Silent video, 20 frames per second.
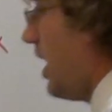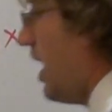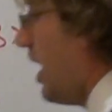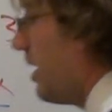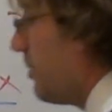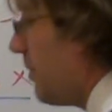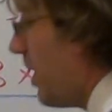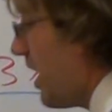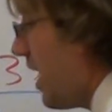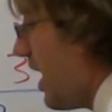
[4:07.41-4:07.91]

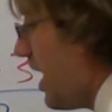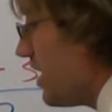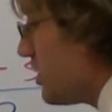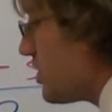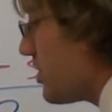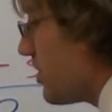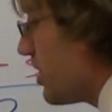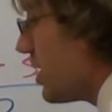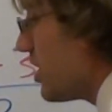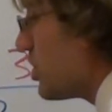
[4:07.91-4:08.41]
And my
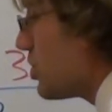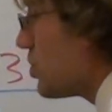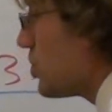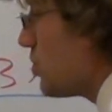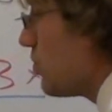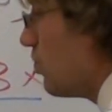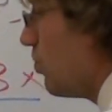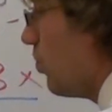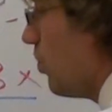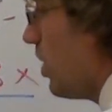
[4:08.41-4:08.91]
answer
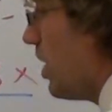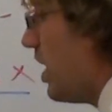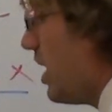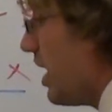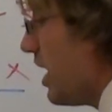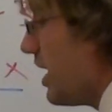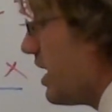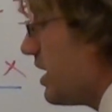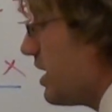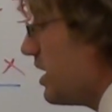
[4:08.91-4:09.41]
is
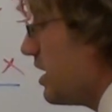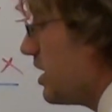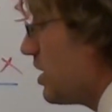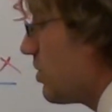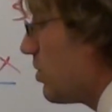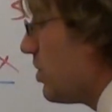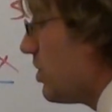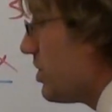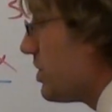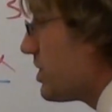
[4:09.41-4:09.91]
y
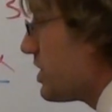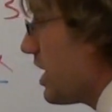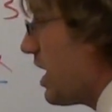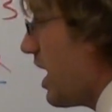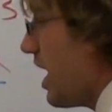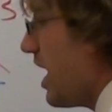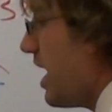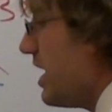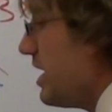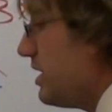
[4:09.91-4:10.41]
equals
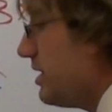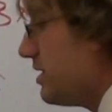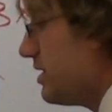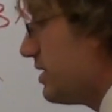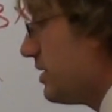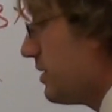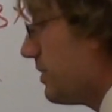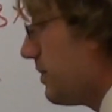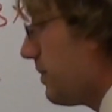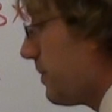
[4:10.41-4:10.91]

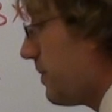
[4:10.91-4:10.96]
8